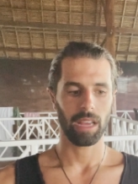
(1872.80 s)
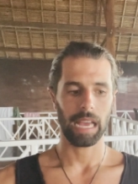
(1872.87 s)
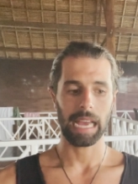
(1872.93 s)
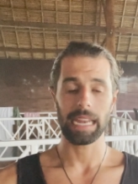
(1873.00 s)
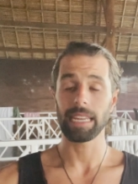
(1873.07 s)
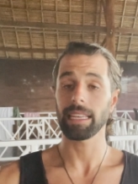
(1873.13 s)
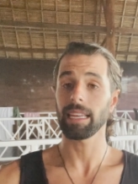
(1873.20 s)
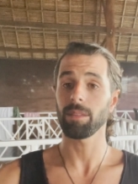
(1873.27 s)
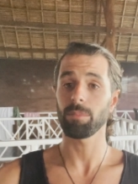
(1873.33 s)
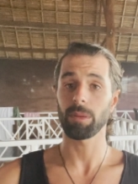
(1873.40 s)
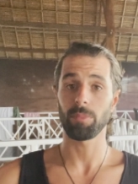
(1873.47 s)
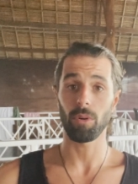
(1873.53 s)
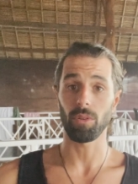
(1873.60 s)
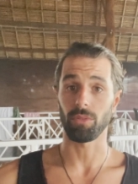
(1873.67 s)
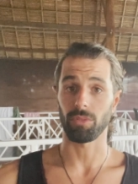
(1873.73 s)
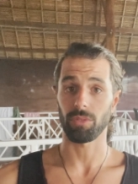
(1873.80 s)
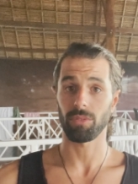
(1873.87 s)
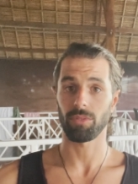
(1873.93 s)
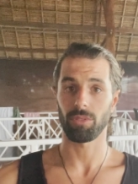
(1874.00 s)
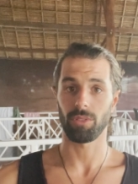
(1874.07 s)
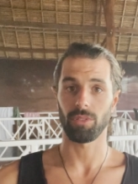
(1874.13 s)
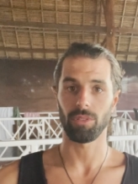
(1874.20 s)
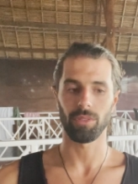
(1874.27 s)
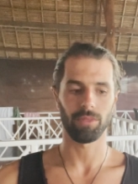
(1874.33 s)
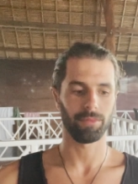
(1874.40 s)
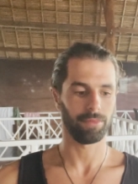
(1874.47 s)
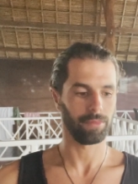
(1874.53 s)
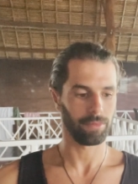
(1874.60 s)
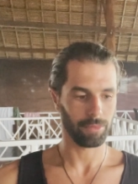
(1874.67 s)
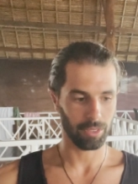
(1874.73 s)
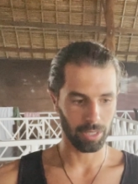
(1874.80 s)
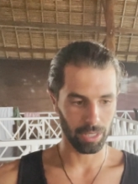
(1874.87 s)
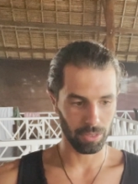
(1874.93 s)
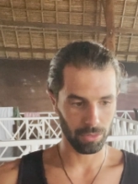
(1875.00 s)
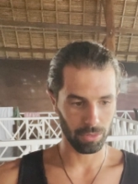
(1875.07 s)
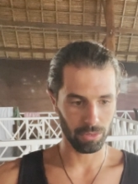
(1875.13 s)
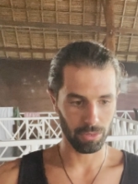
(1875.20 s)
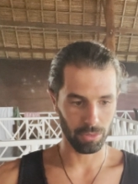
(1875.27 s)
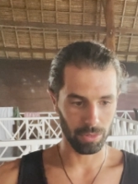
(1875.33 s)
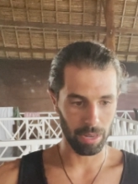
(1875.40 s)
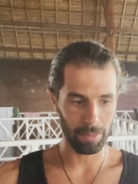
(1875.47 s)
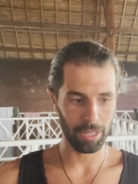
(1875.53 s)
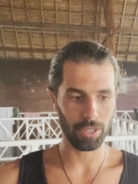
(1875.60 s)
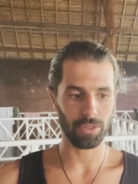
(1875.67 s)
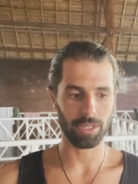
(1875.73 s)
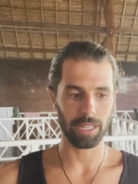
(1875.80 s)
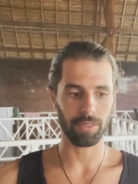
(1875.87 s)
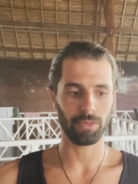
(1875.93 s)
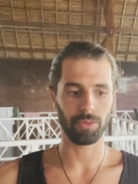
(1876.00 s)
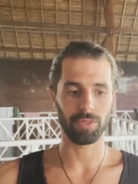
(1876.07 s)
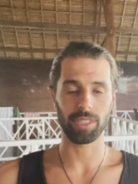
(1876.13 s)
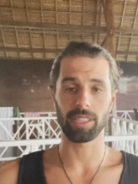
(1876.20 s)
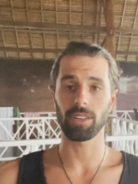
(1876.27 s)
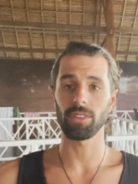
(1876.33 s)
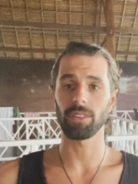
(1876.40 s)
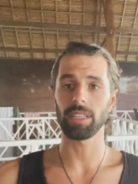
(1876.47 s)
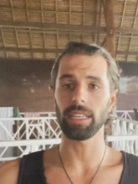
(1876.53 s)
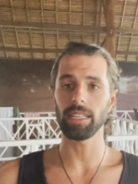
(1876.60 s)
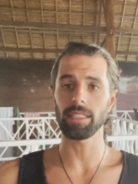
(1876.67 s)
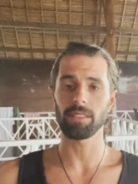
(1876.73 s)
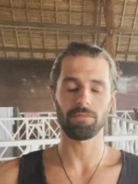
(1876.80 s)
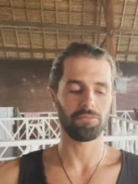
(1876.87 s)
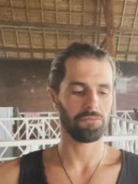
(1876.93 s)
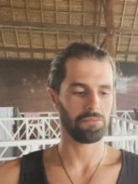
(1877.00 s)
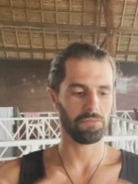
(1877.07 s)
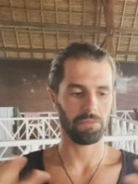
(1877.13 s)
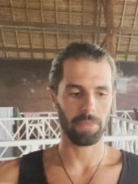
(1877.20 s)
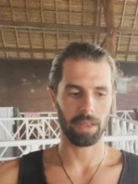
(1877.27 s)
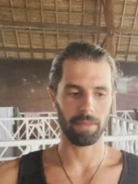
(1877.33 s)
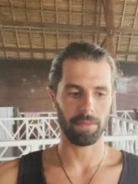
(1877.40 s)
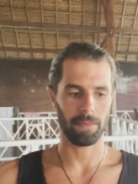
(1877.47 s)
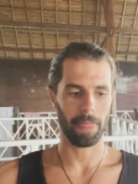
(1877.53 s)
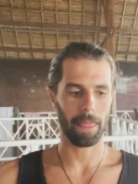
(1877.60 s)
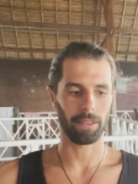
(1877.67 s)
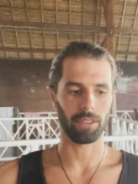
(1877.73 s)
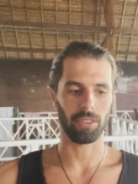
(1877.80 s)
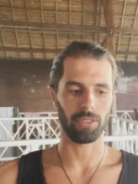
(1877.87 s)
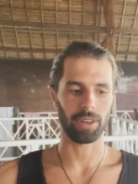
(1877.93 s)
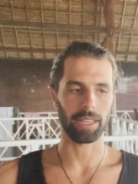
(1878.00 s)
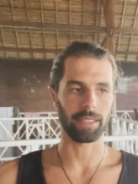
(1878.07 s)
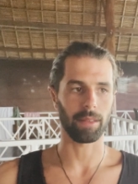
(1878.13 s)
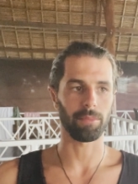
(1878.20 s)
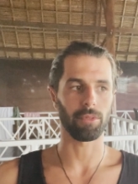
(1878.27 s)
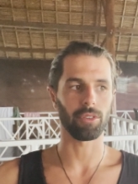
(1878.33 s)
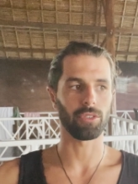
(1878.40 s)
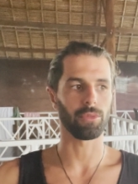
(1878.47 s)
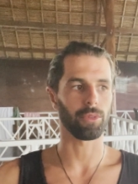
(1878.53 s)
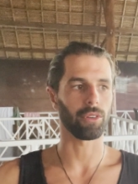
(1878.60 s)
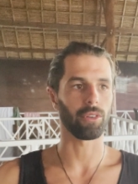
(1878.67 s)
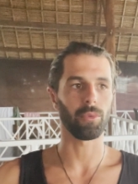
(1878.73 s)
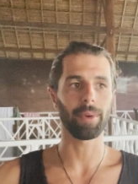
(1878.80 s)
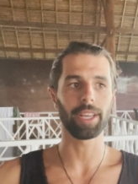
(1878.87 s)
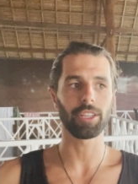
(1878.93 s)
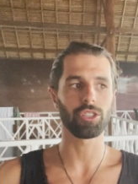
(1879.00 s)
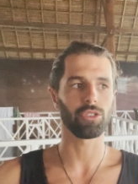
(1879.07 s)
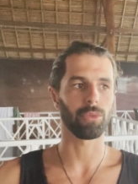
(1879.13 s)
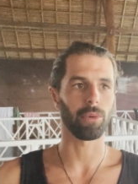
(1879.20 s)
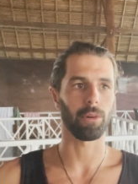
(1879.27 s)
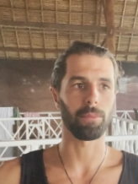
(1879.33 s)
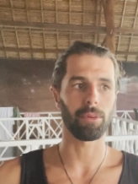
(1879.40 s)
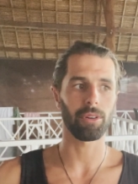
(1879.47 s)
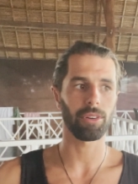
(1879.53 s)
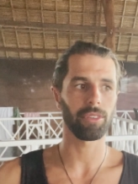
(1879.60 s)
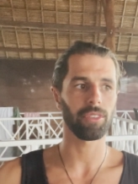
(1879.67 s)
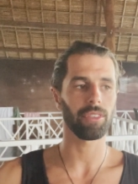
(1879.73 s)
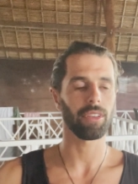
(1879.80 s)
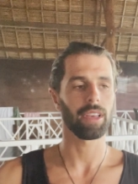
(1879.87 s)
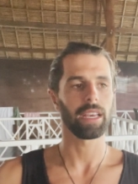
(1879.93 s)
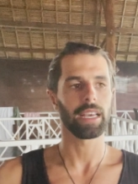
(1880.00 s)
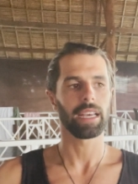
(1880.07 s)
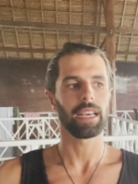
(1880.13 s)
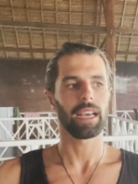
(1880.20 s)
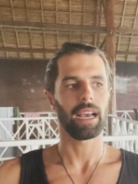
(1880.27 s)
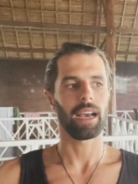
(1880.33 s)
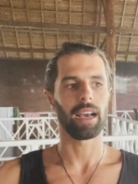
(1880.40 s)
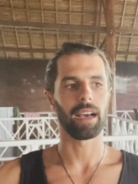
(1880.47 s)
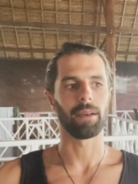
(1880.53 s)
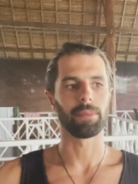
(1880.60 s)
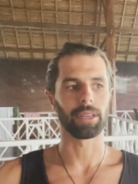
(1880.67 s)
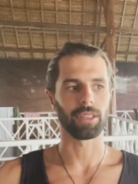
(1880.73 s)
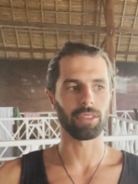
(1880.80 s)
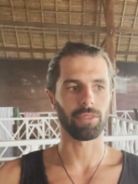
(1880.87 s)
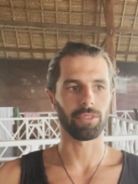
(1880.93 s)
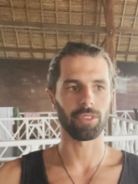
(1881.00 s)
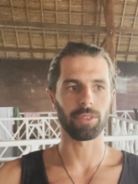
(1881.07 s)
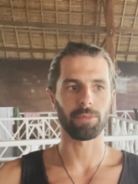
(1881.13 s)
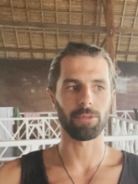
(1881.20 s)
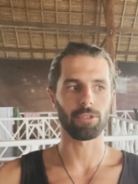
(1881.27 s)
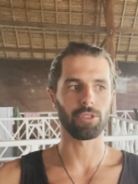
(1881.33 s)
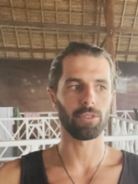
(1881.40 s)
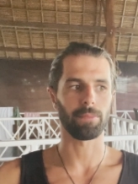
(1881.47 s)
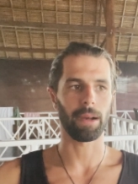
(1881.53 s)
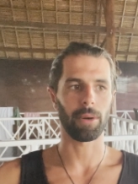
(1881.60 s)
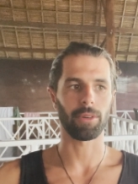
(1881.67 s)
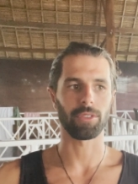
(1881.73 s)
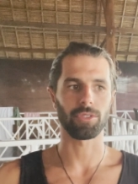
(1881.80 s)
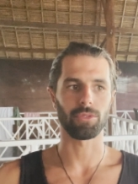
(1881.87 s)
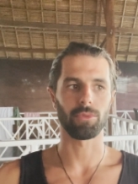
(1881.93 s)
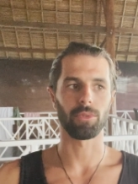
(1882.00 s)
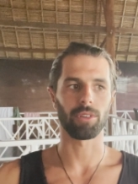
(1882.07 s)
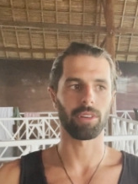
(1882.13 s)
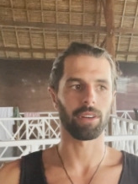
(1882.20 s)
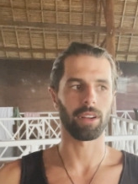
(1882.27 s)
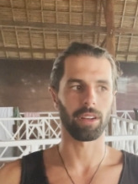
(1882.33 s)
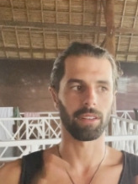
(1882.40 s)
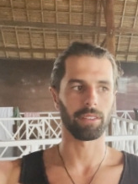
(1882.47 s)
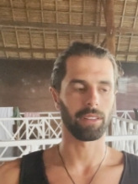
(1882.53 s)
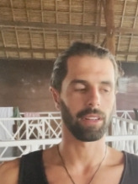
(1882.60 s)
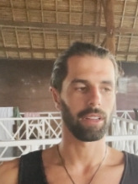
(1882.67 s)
And it can be both, you know. You limit yourself to physical needs. Another example, you were a witch, you were burned because of the spiritual powers you were,